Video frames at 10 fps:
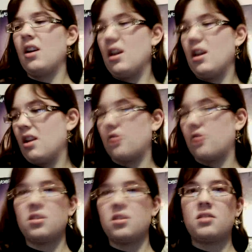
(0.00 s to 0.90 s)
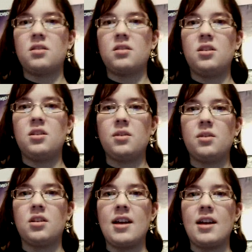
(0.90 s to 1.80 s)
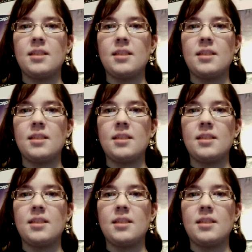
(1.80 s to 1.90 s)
Just do what you like.